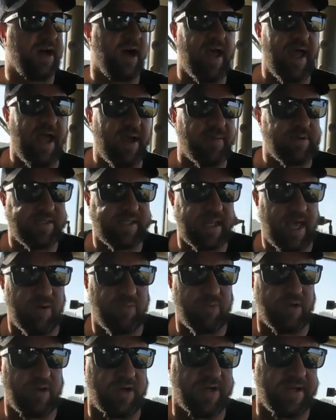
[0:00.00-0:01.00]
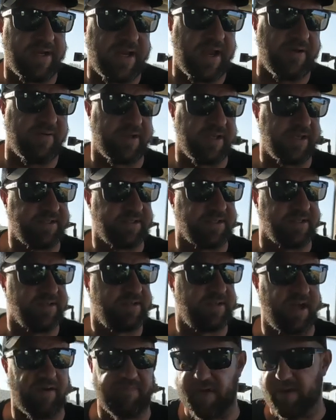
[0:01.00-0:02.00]
like habitat, woodland areas and
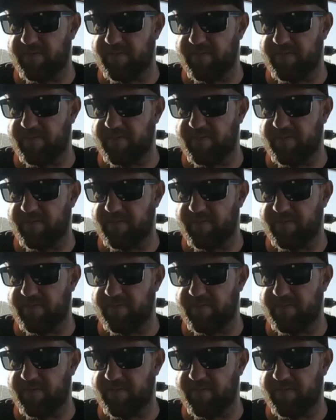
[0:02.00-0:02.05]
stuff